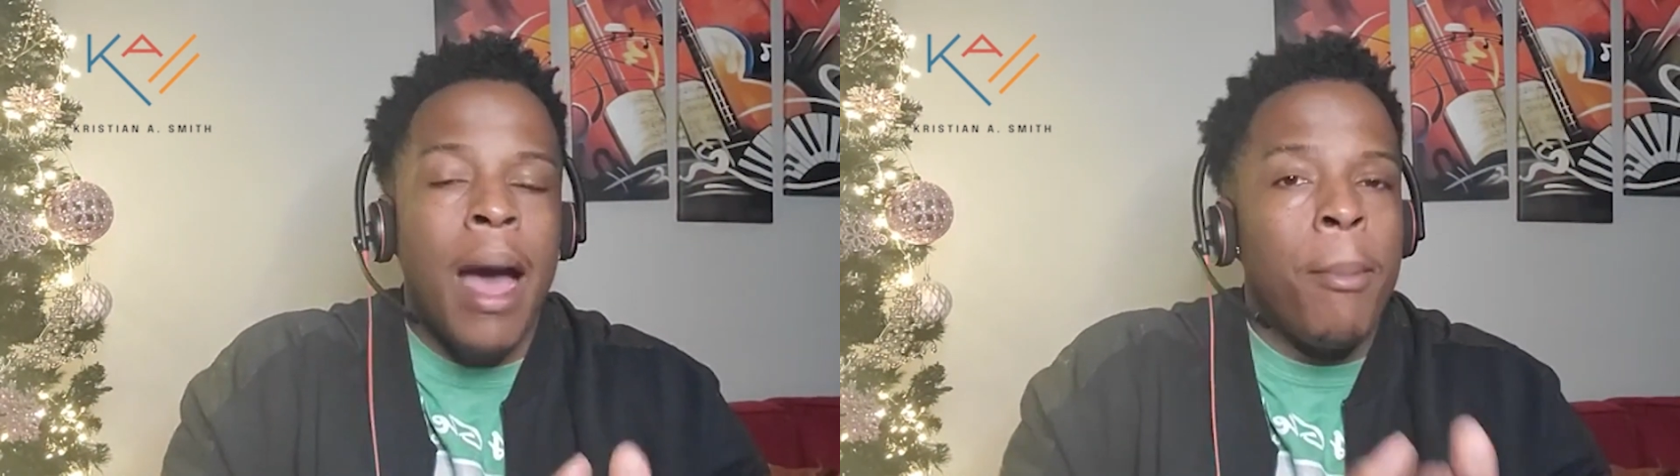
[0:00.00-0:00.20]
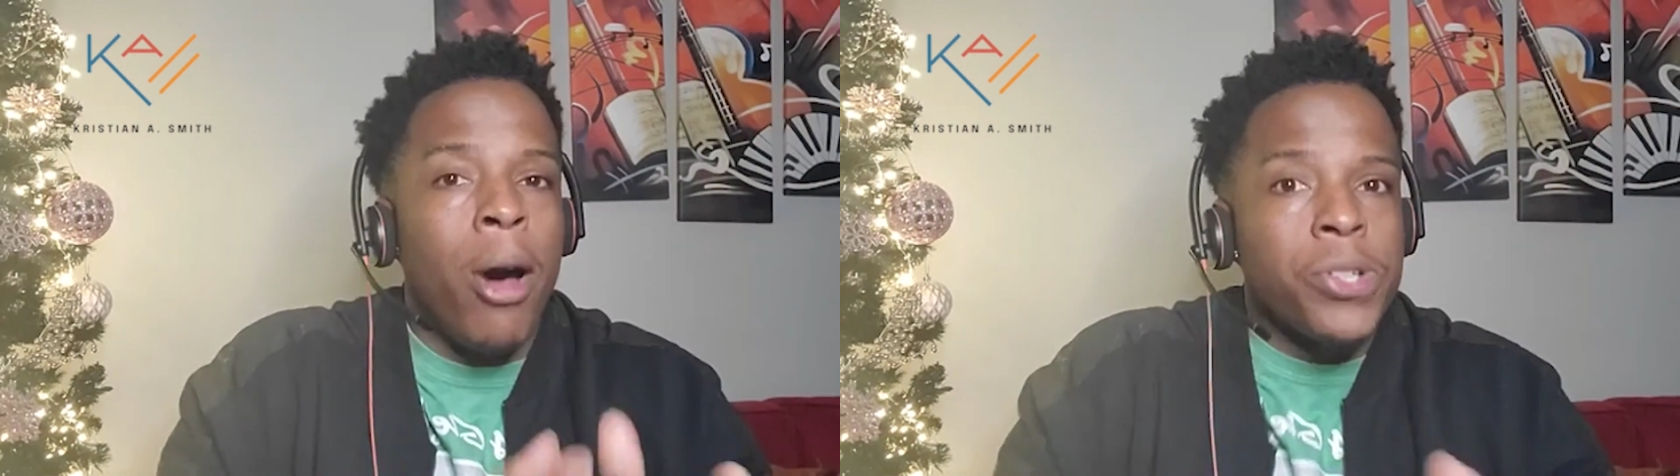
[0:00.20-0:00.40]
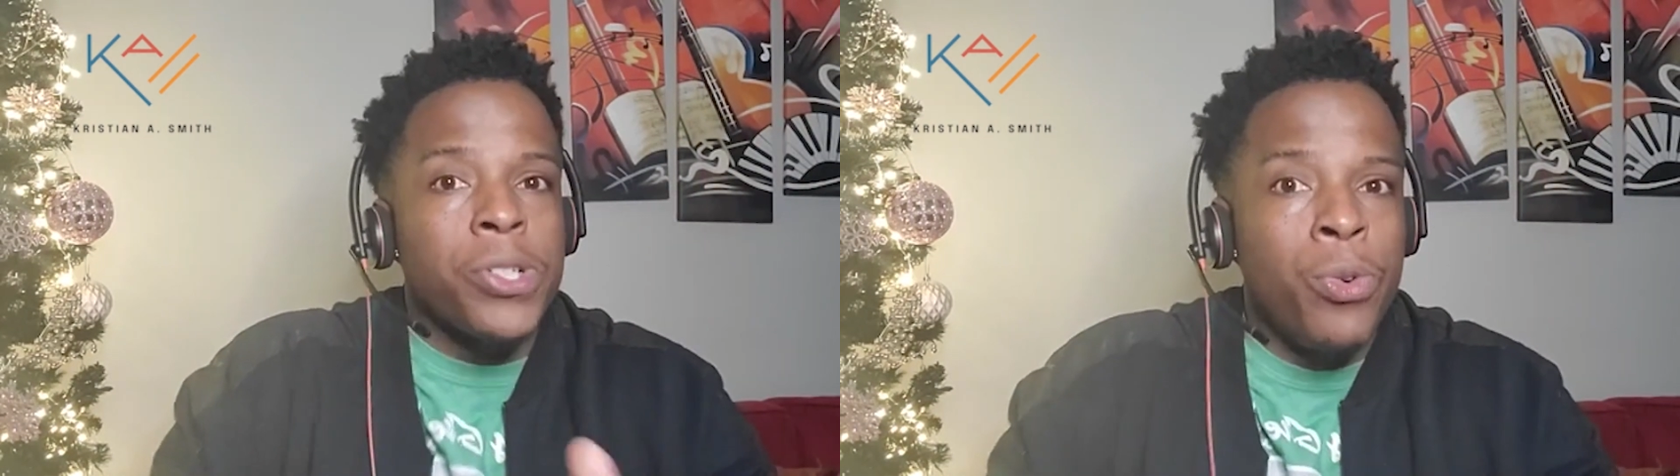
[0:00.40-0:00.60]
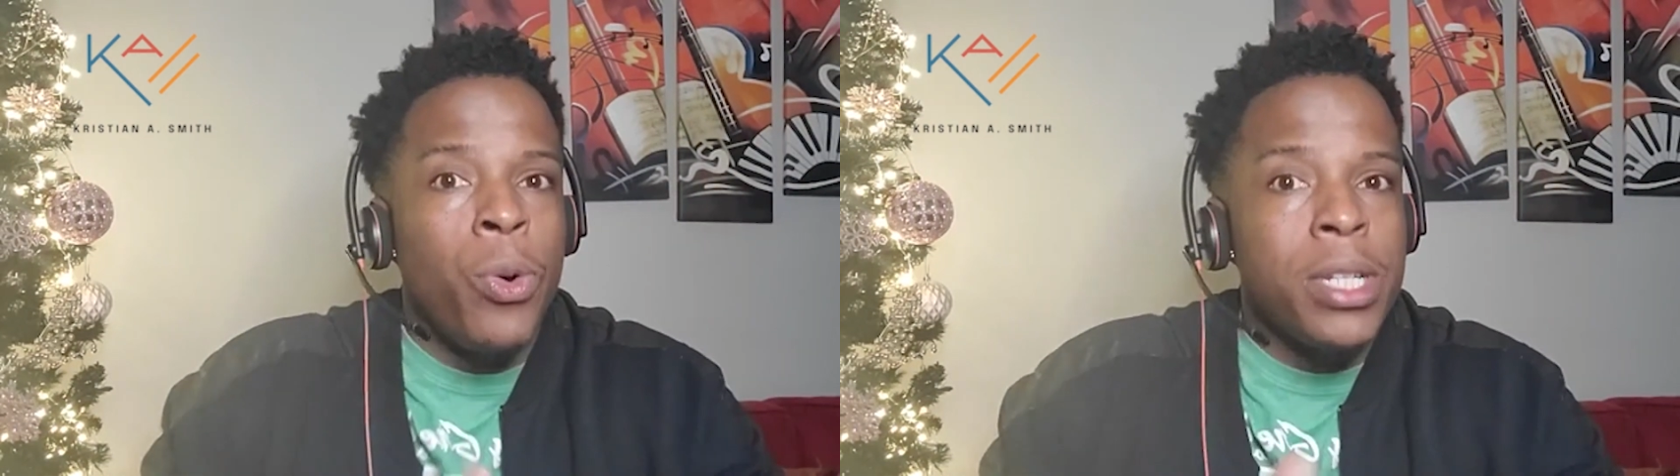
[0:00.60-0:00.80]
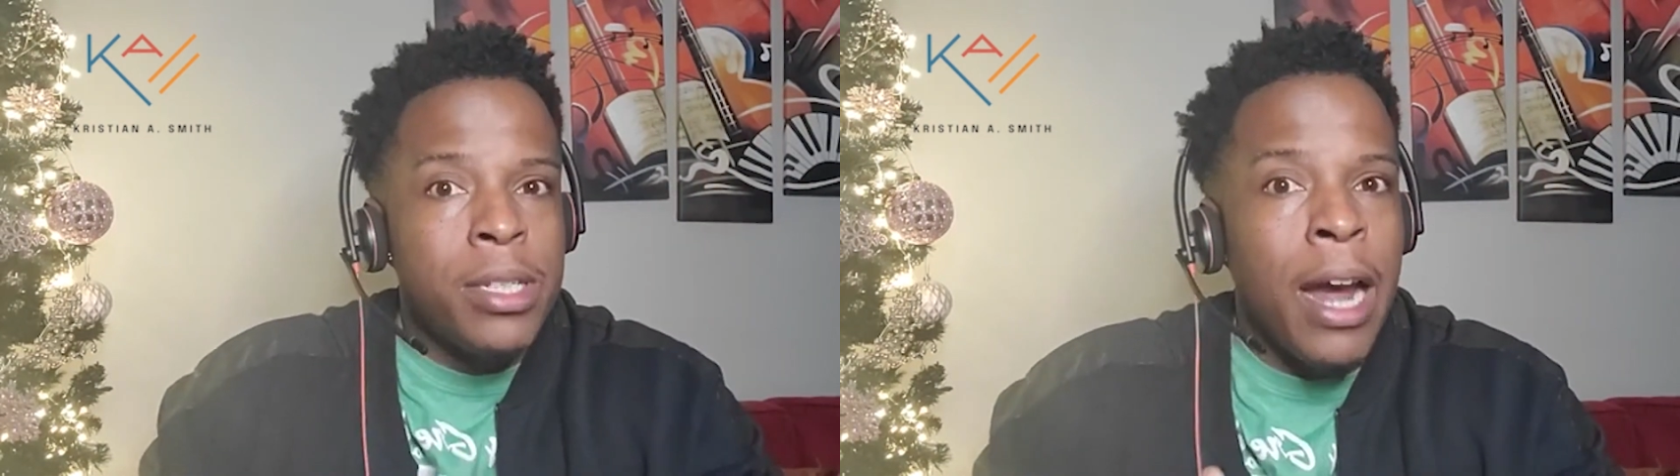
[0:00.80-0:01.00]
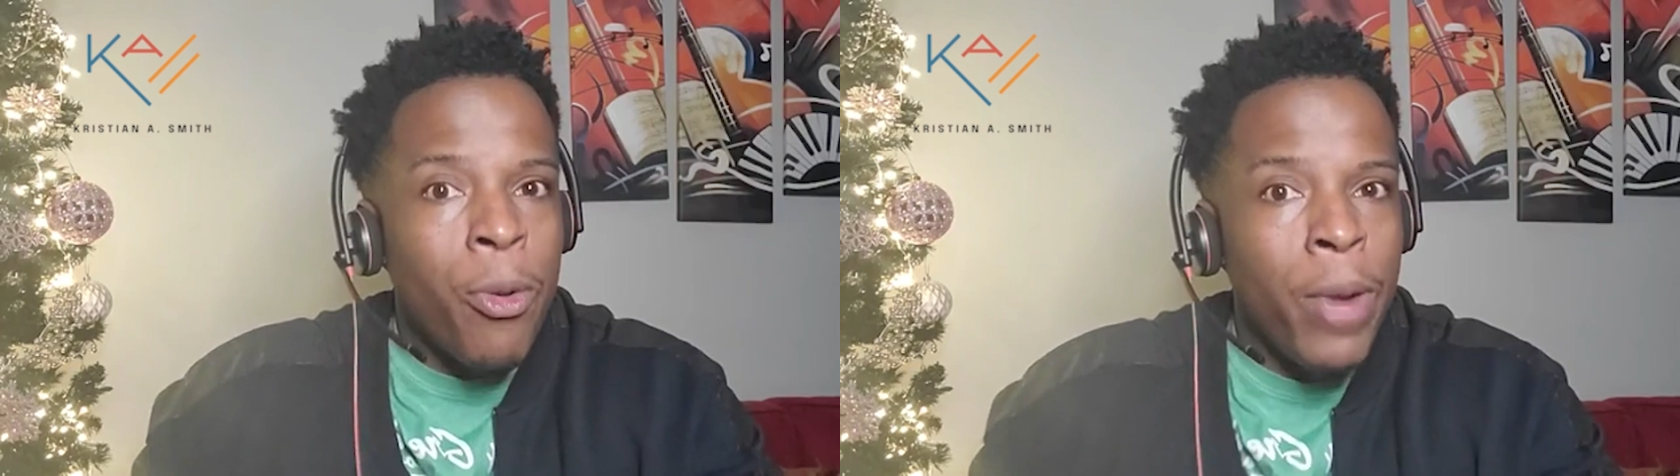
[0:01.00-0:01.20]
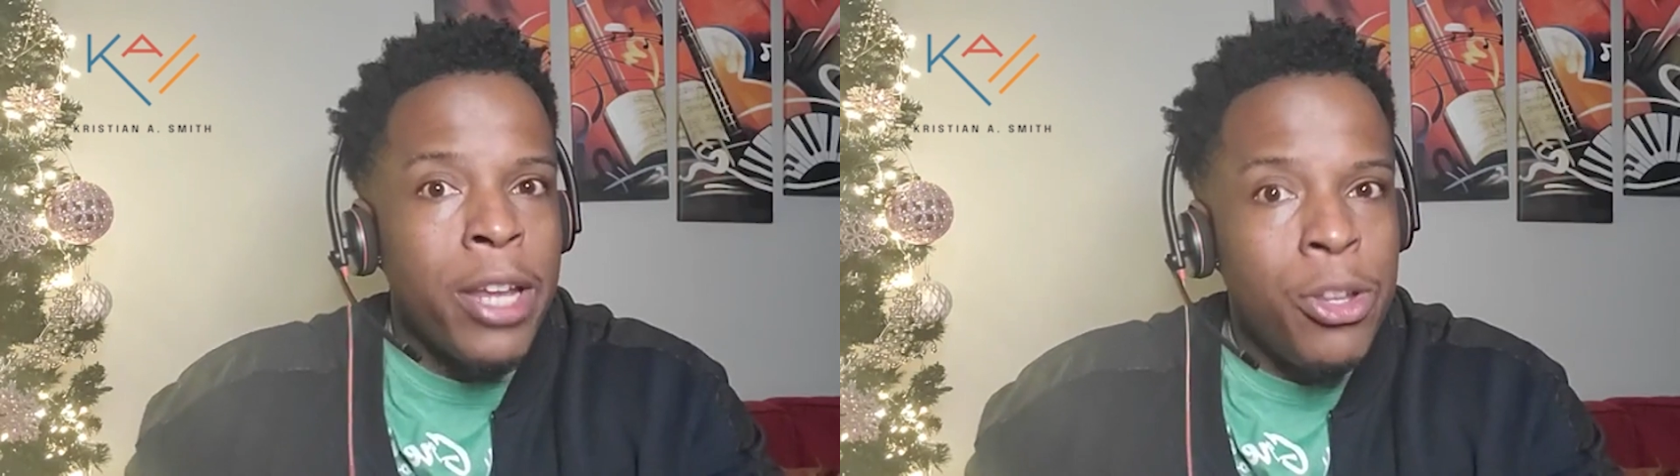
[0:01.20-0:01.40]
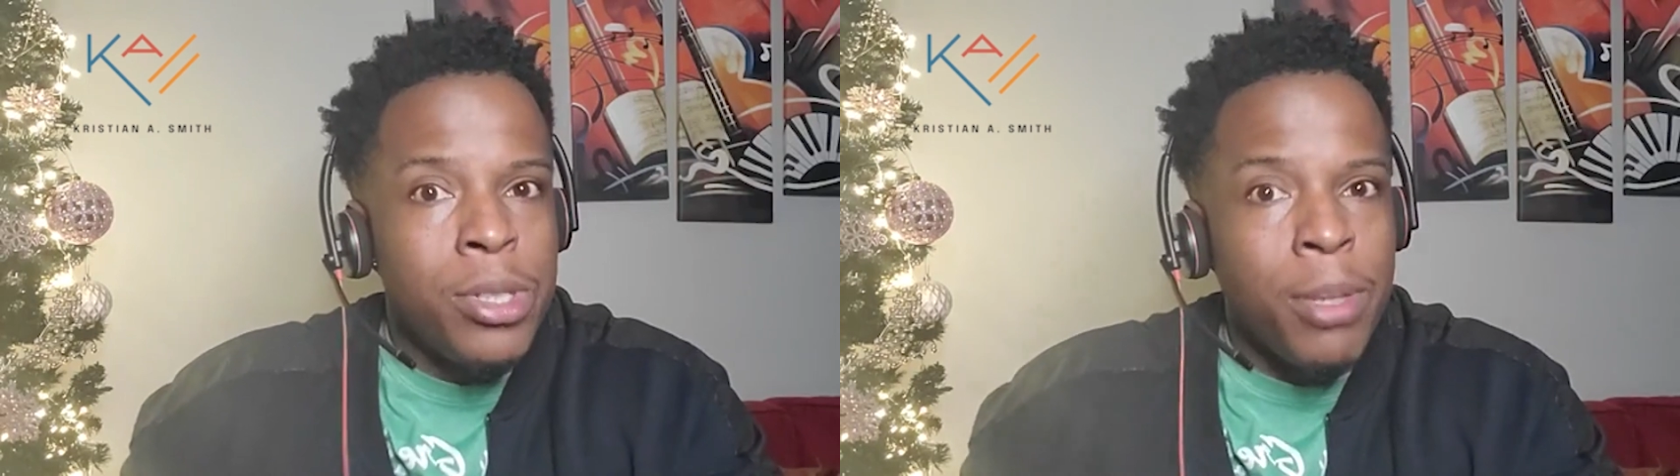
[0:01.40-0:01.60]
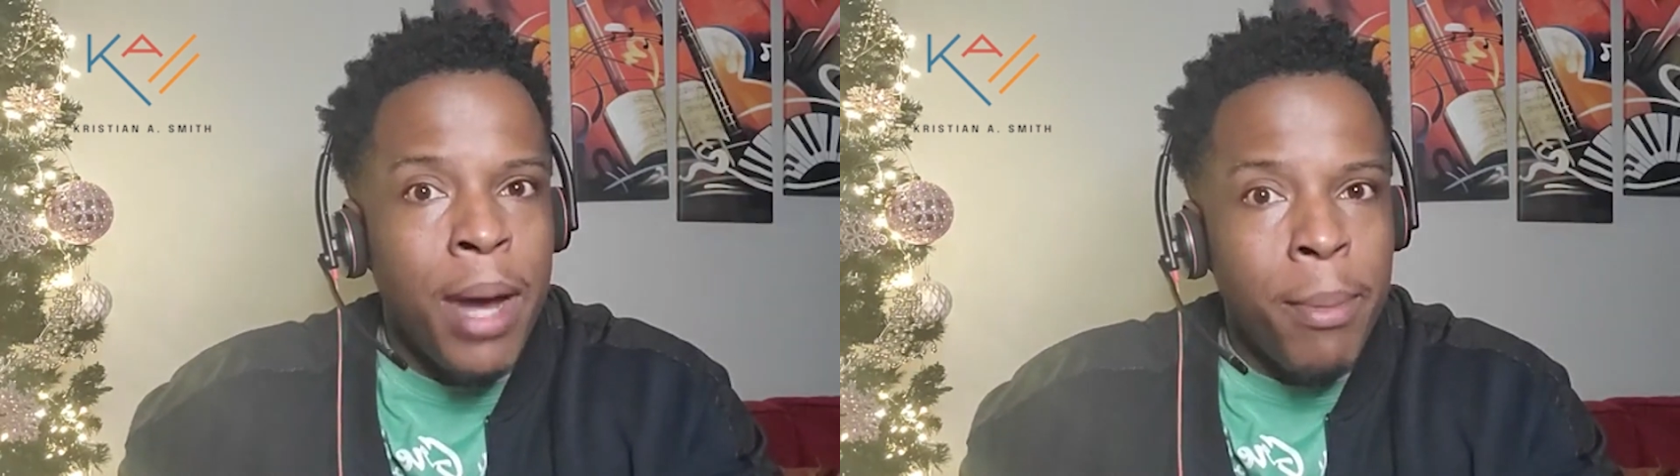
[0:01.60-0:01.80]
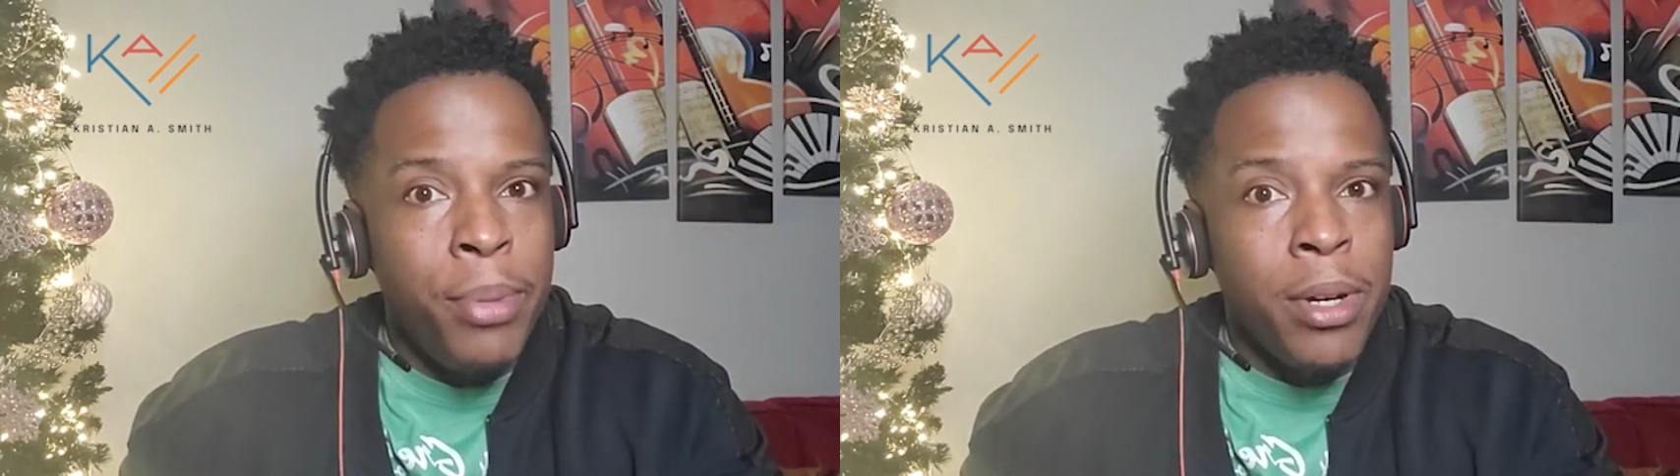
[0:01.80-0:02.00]
I'm also going to direct you to
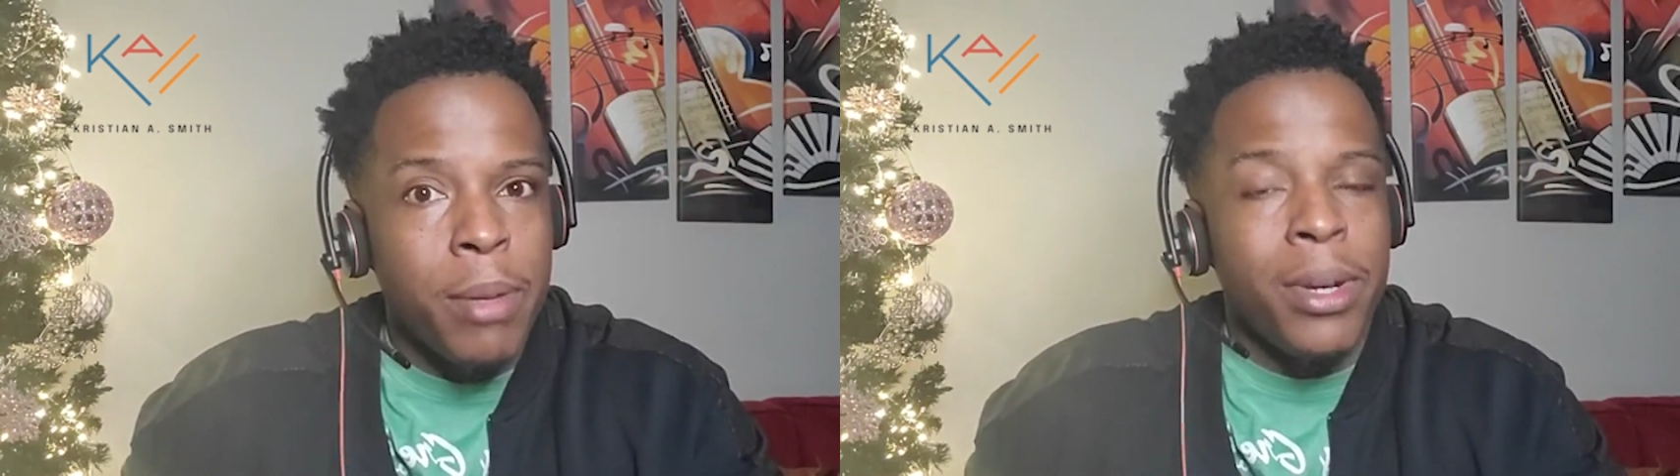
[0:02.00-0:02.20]
my book,